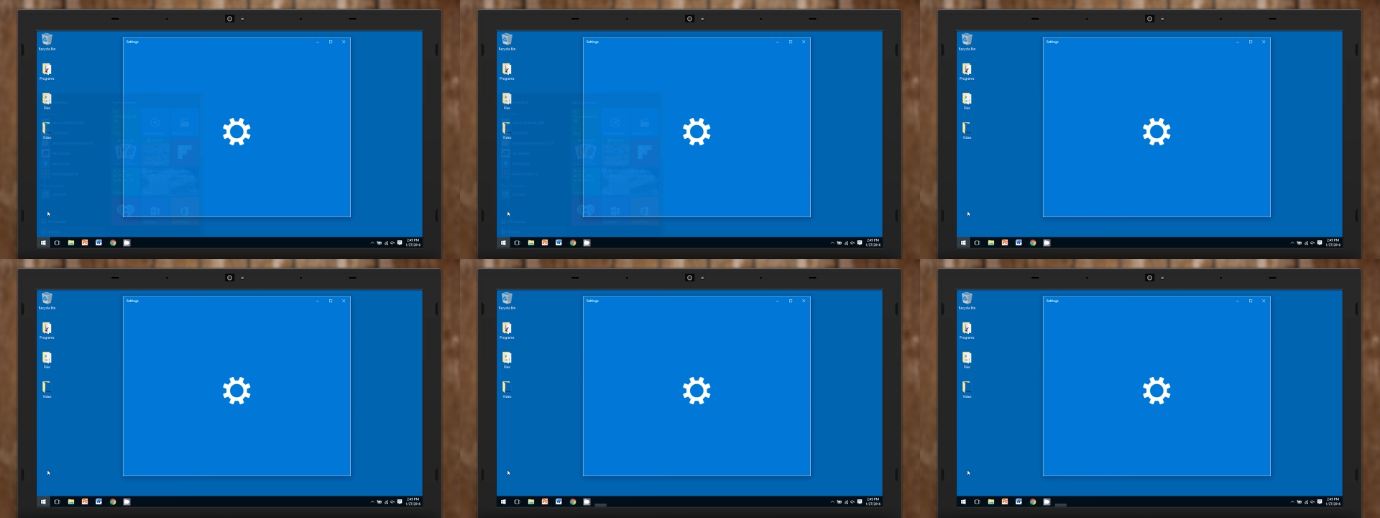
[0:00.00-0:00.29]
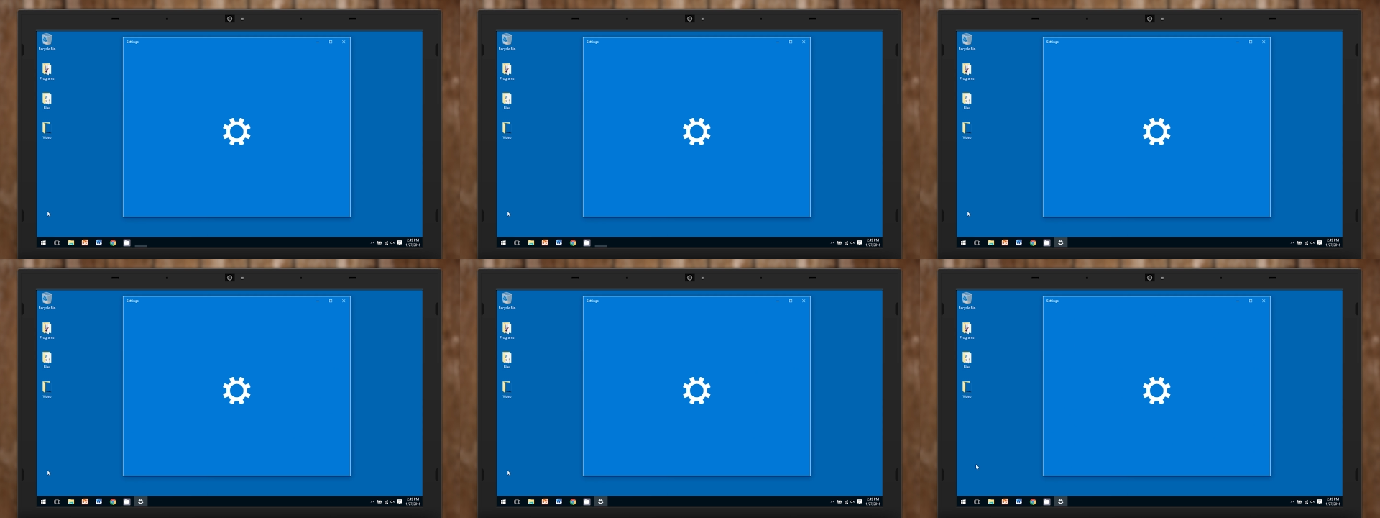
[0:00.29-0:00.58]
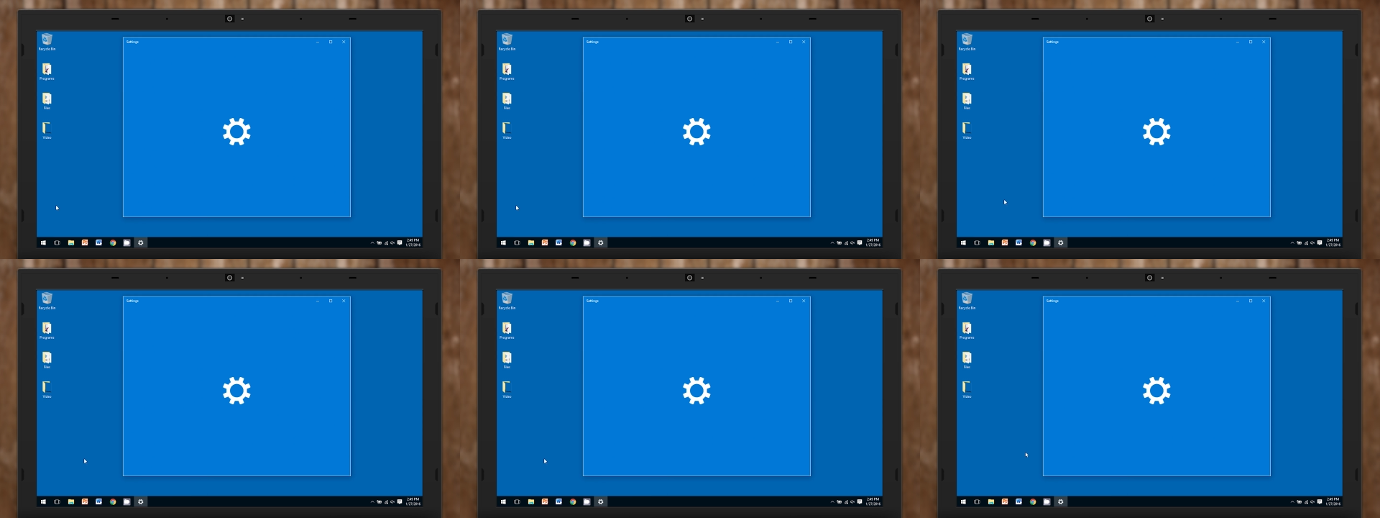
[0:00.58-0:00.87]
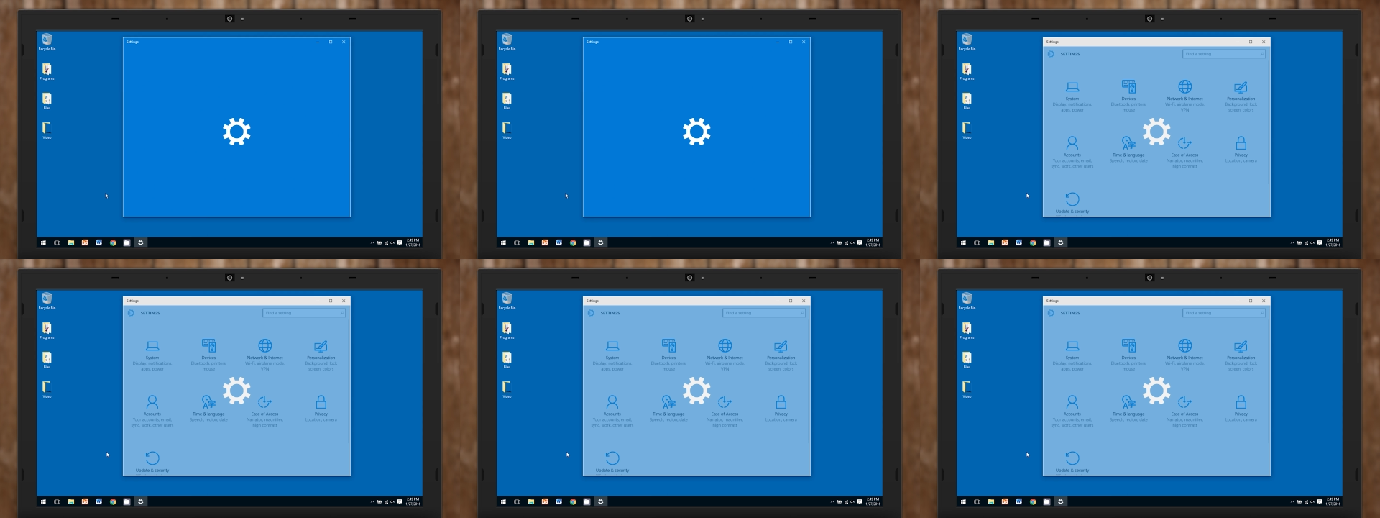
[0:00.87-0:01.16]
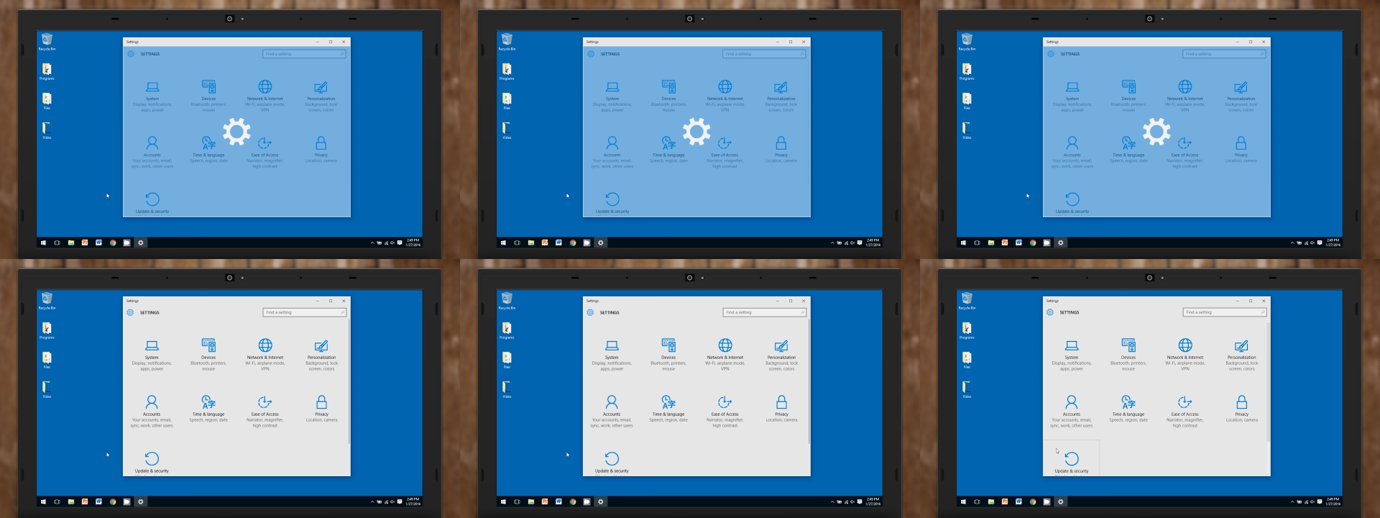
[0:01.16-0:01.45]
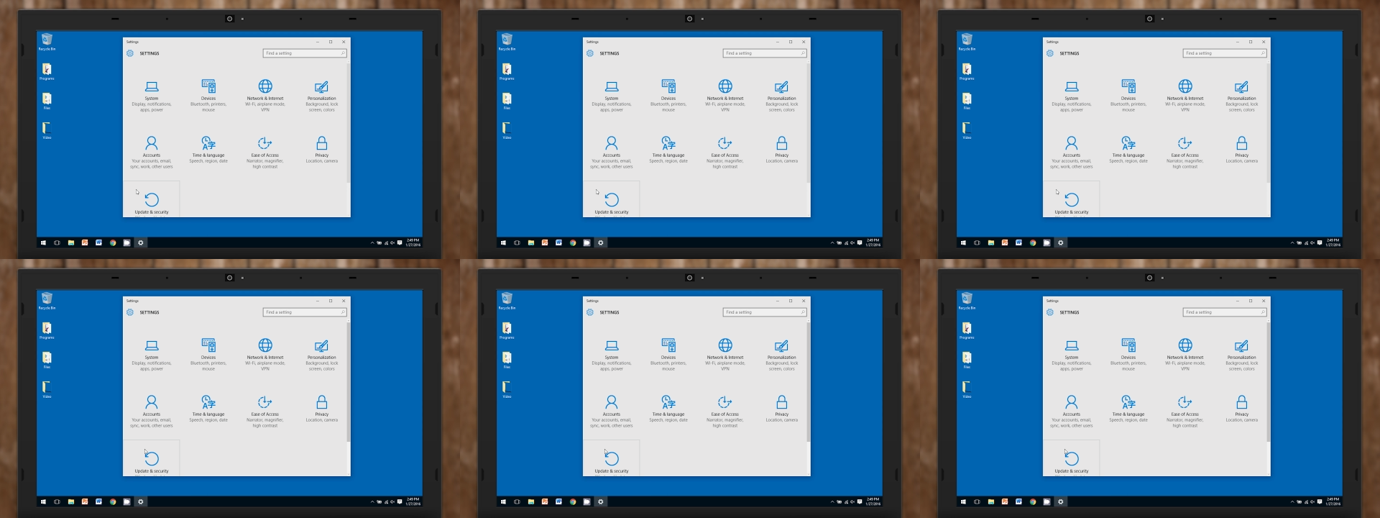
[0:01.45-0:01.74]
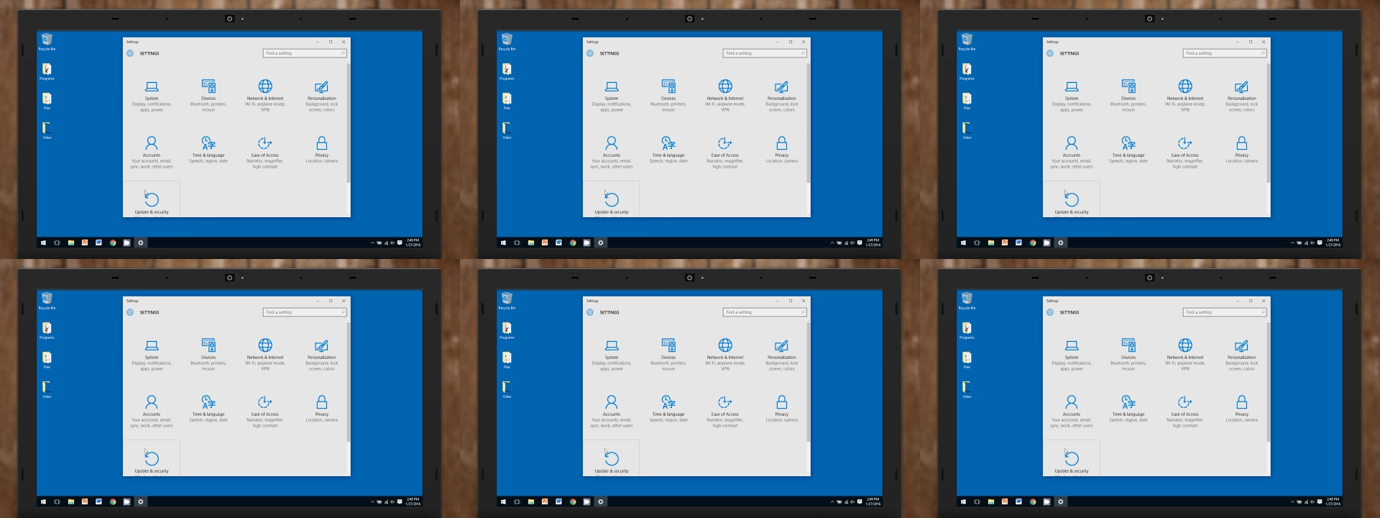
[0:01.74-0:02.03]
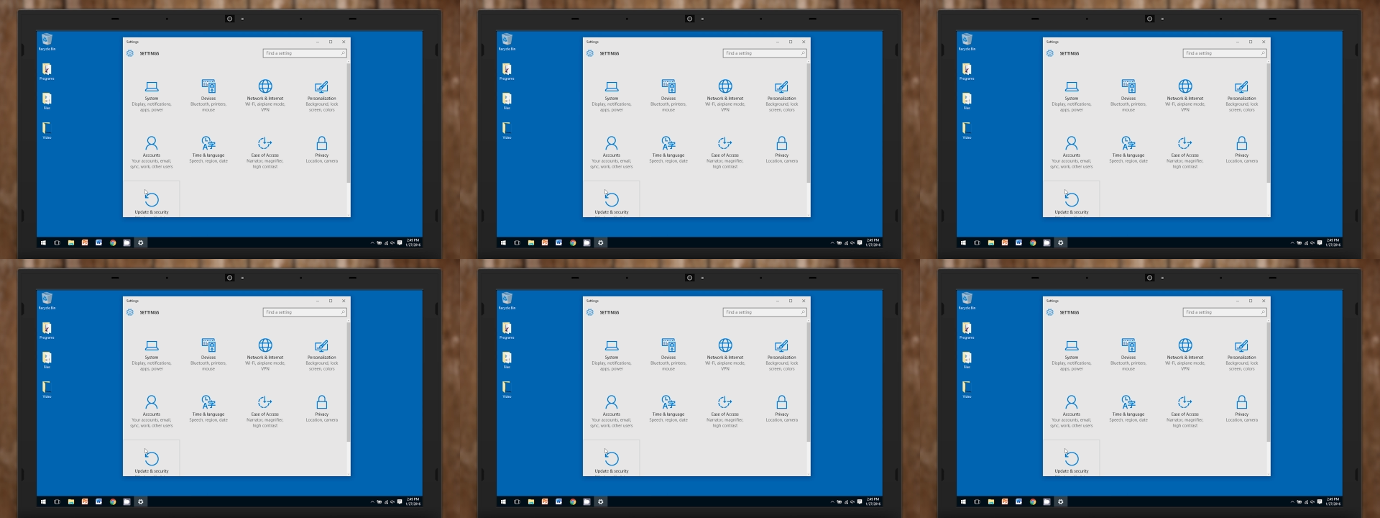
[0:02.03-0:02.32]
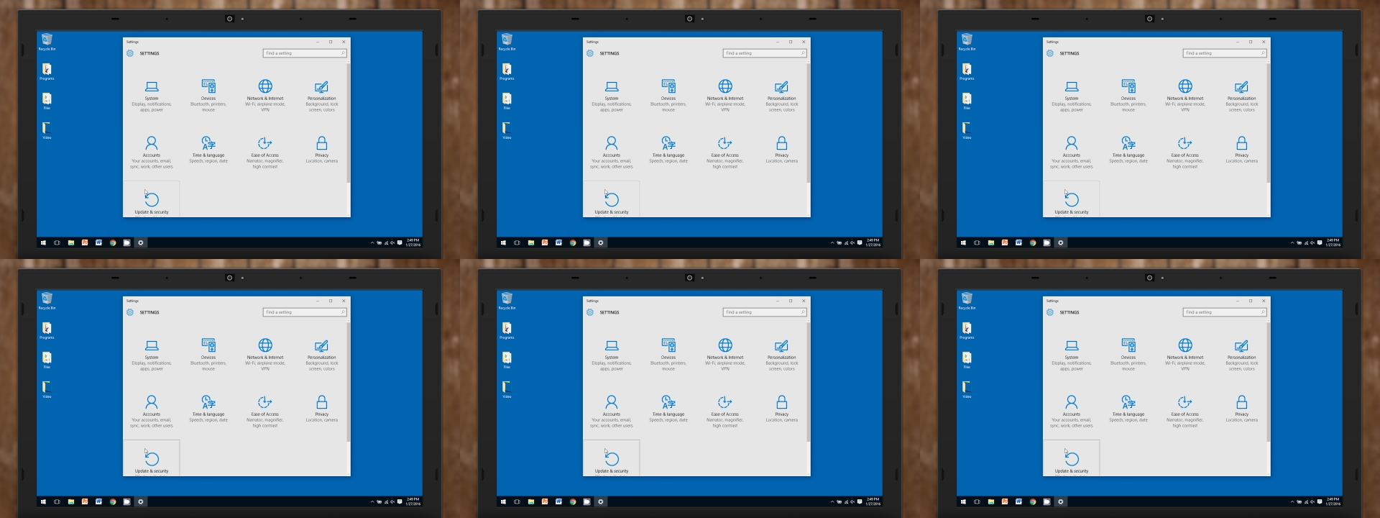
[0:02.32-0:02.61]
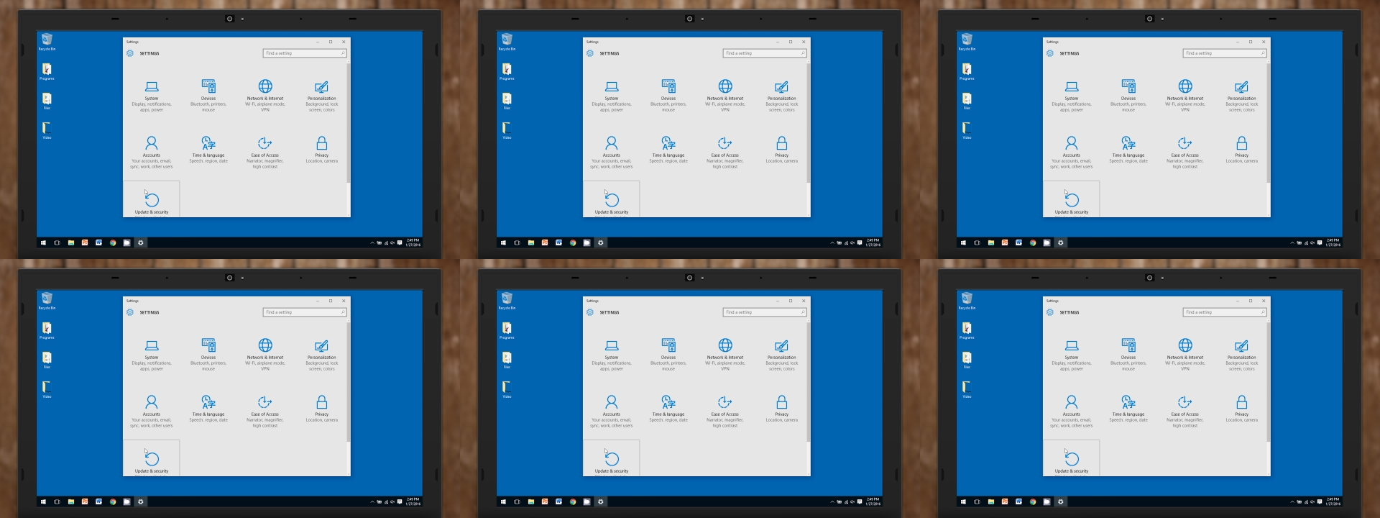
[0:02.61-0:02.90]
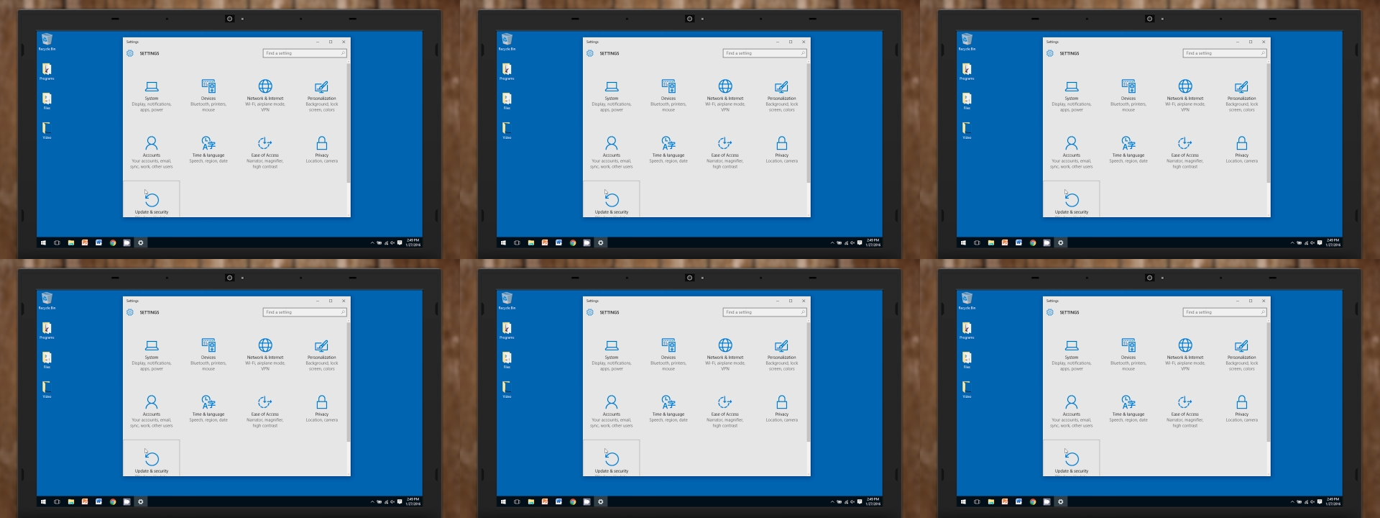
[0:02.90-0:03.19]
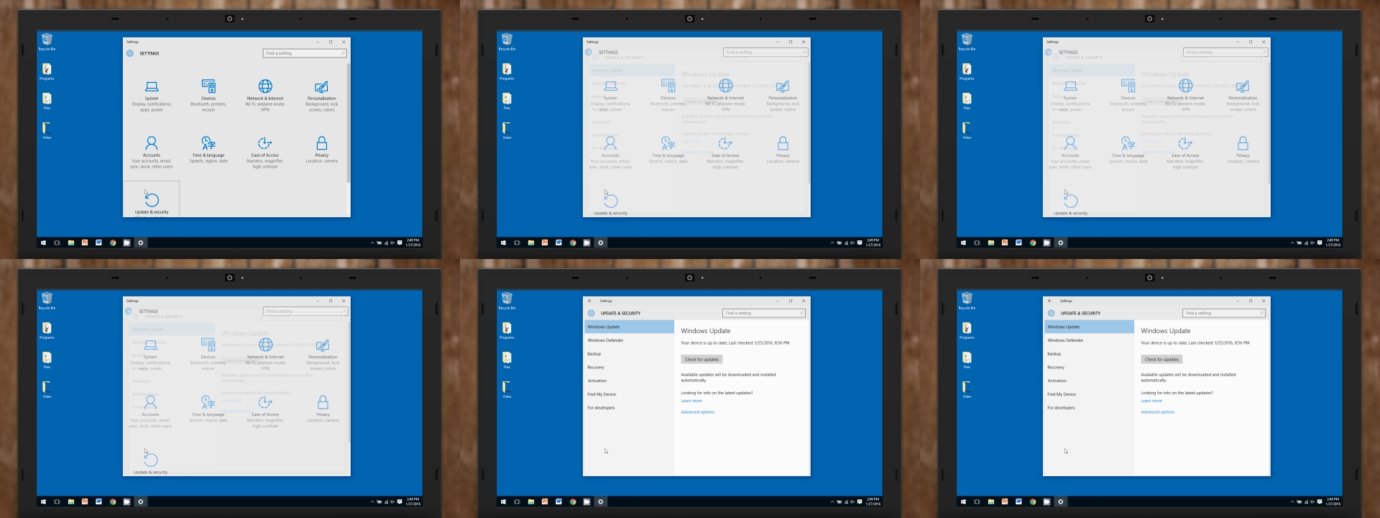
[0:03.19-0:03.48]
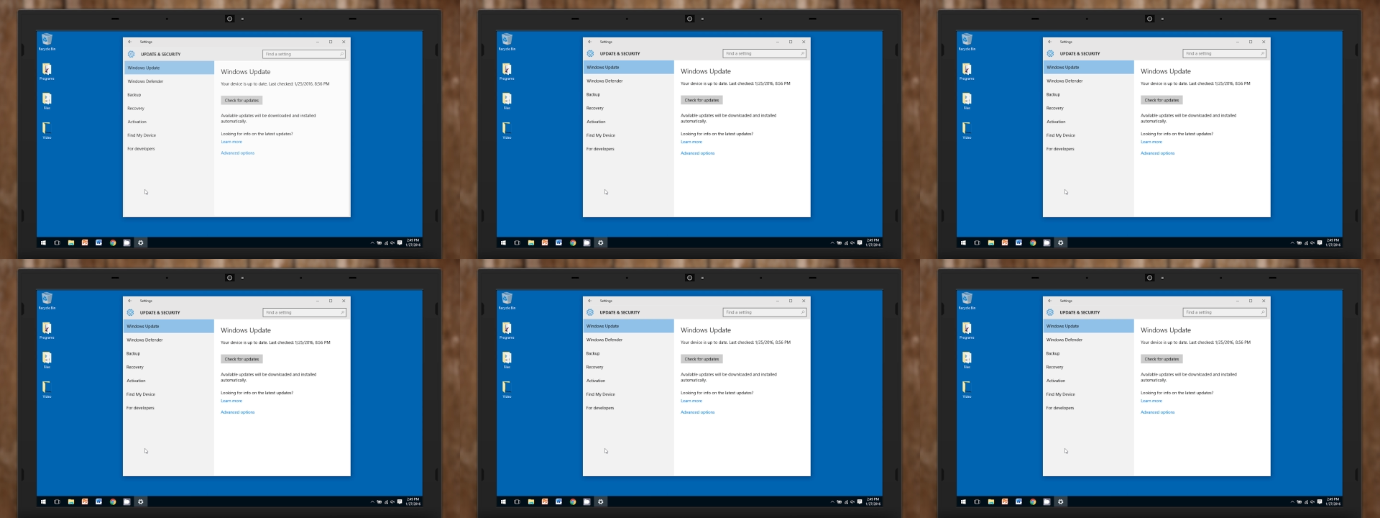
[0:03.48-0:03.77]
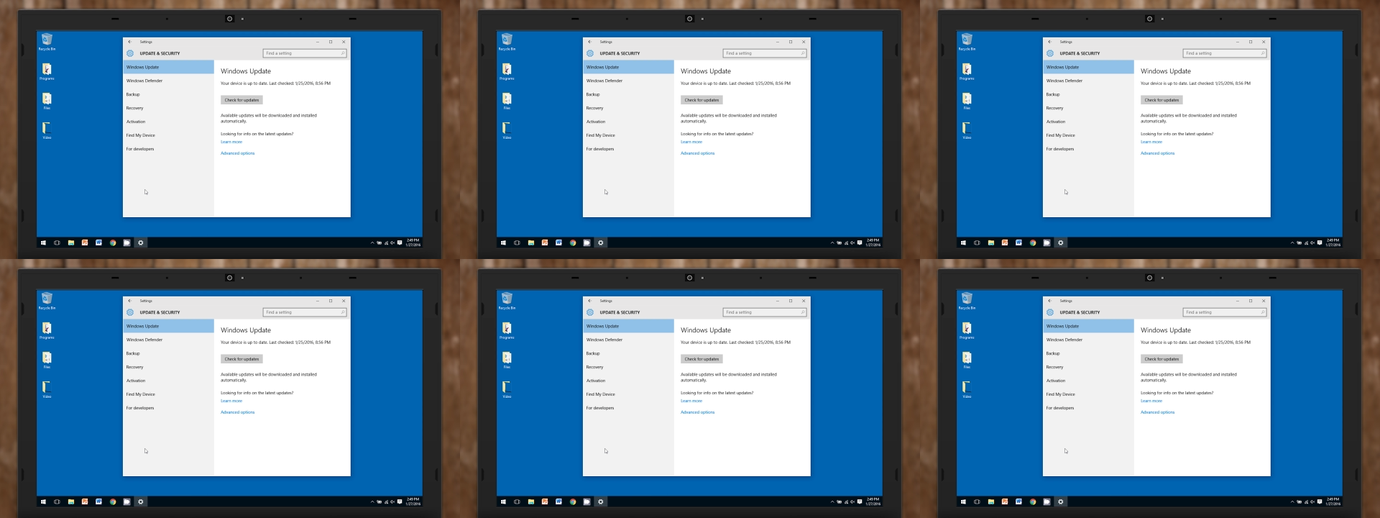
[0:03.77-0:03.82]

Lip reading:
[unreadable: no face in view]